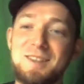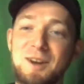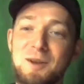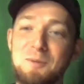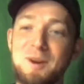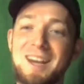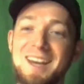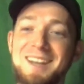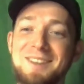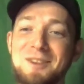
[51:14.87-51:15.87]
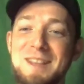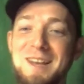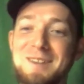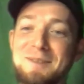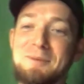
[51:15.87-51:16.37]
started working in
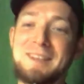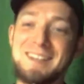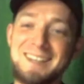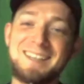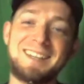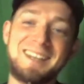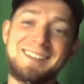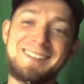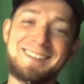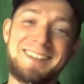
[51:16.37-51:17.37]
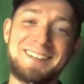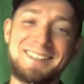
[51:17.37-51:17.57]
3001. Nice.